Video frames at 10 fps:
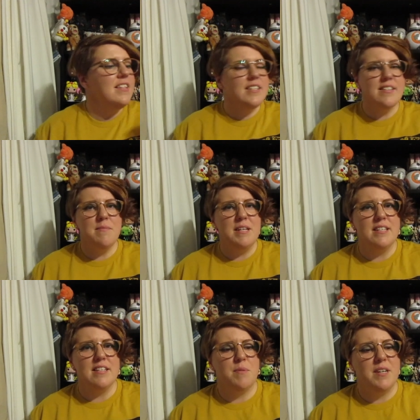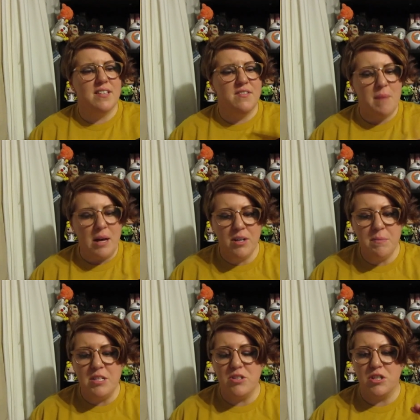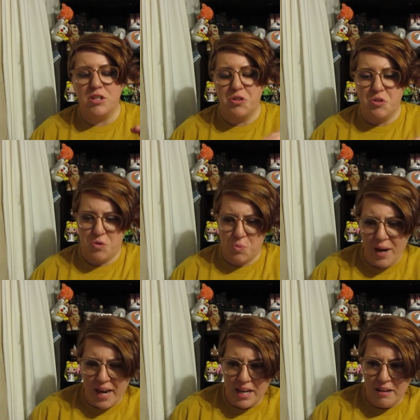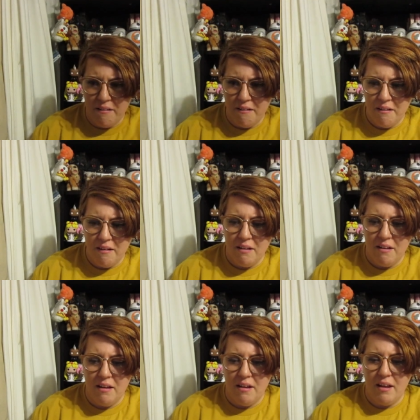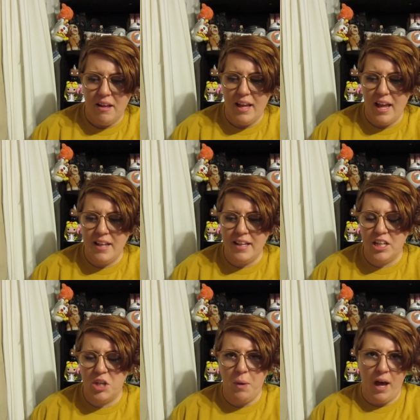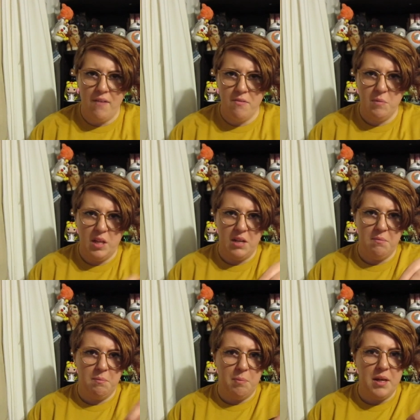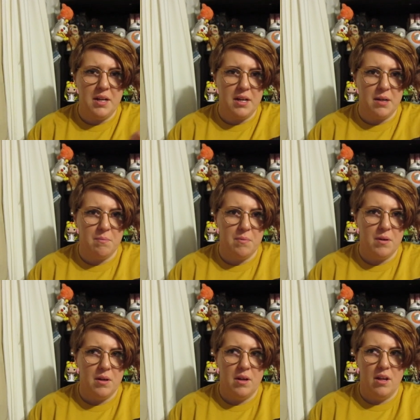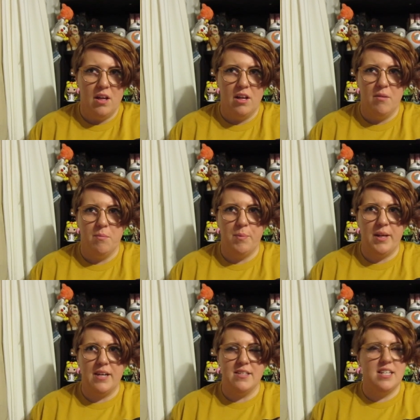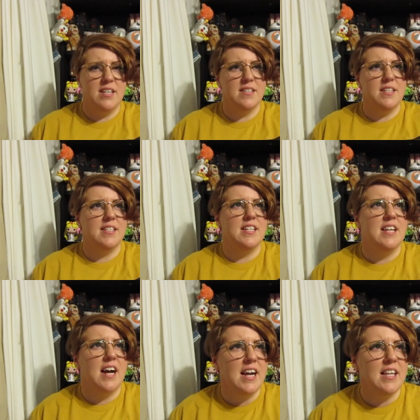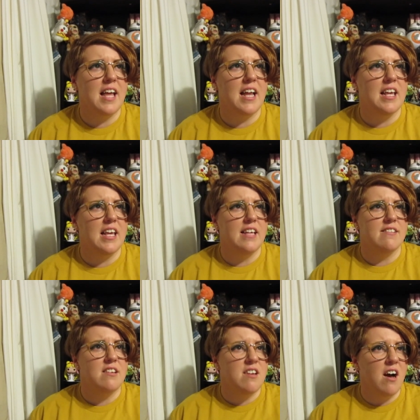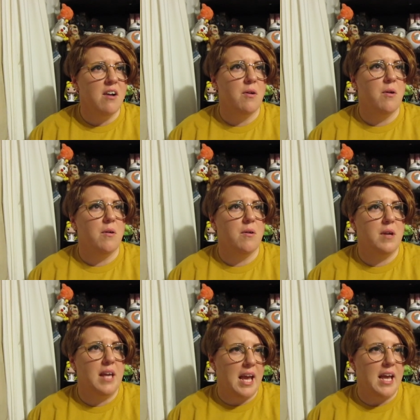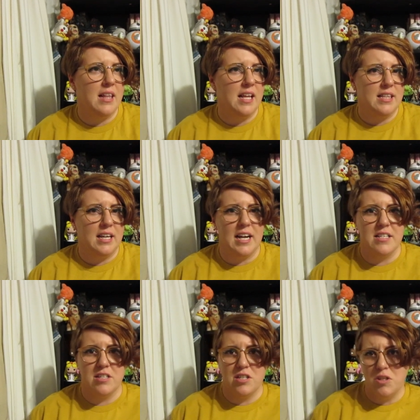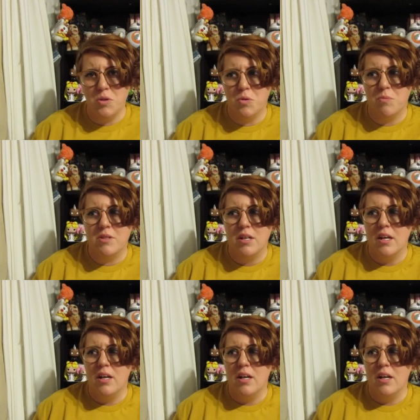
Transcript: This doesn't make sense, because if Malcolm is just straight and, like, you have him get him beat up because he doesn't deny that he's not gay like the guys assumed,